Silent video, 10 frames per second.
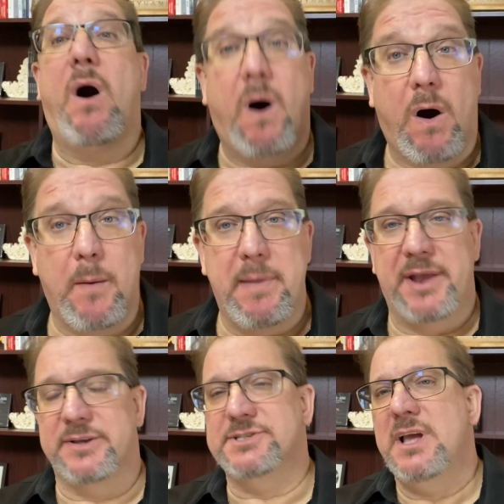all
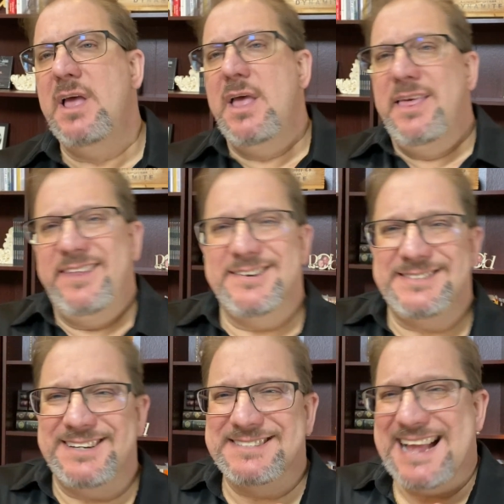metals.
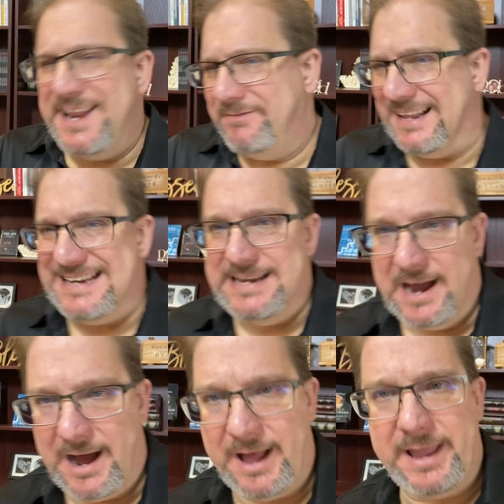There's kind of like
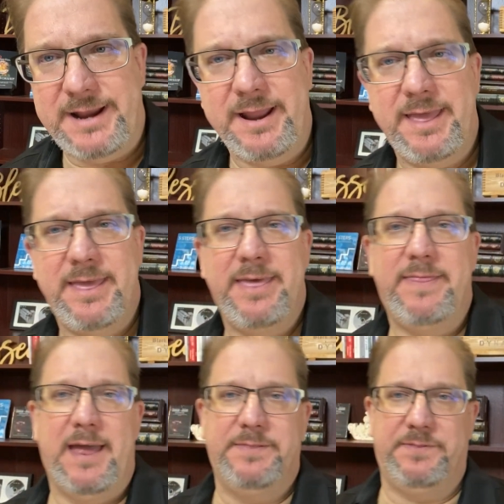9
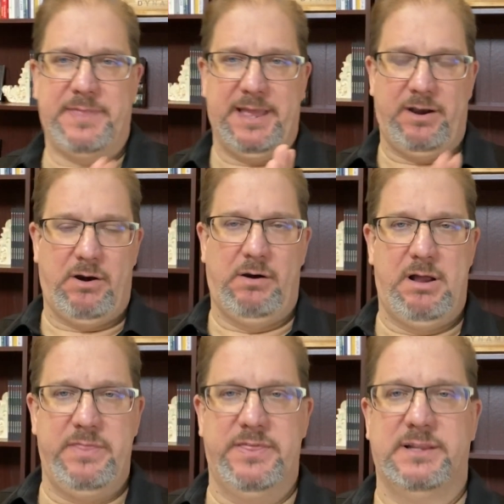that are
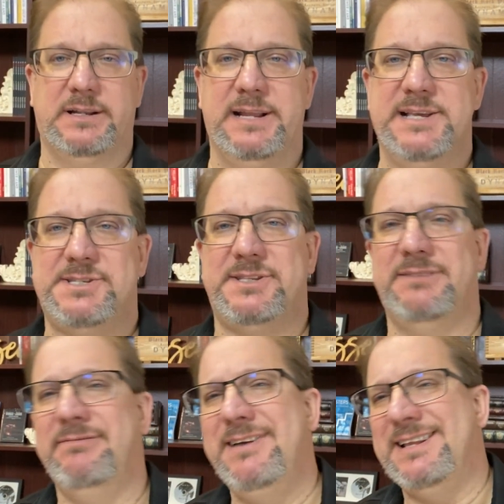on the list.
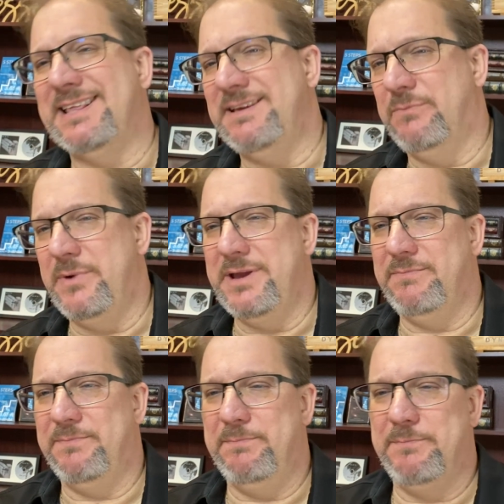And really,
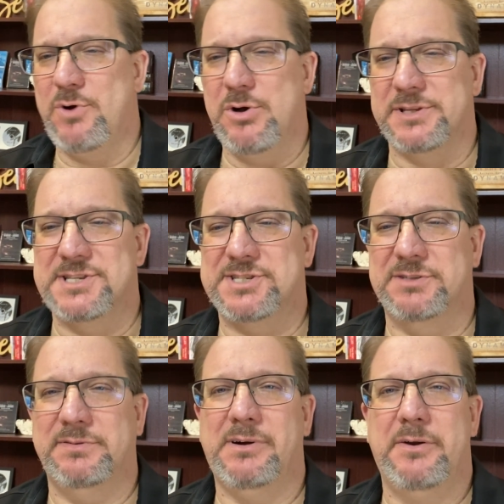we gold and
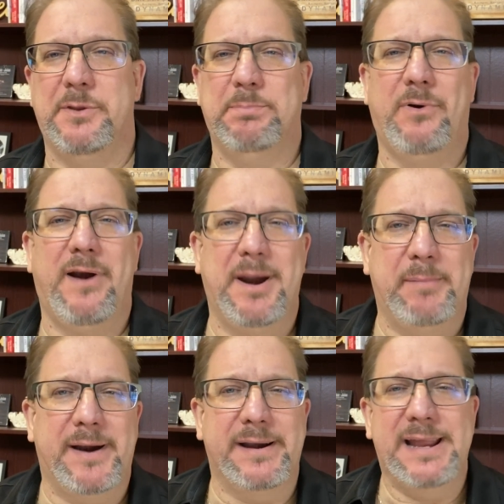silver are the
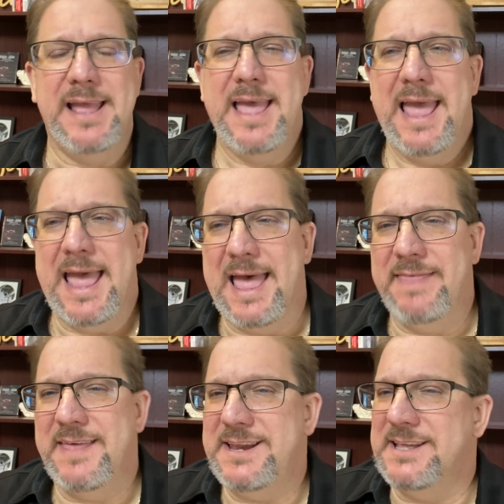primary,
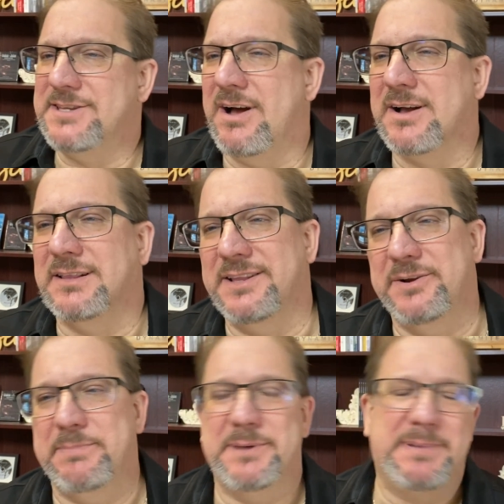and then you talk a
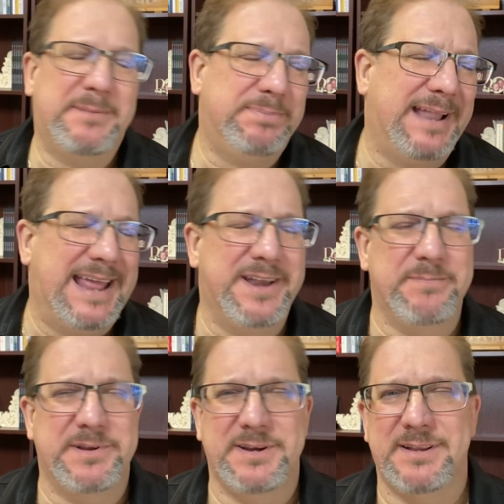little bit about
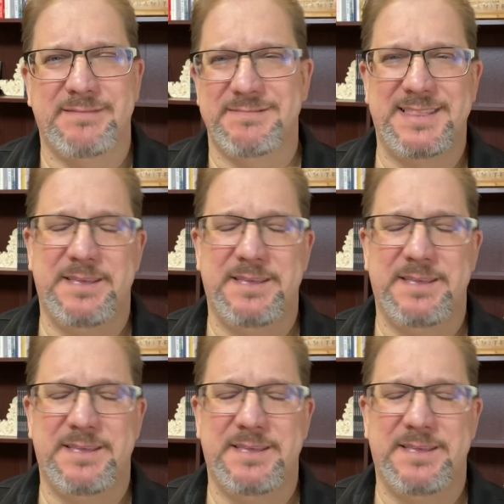platinum, and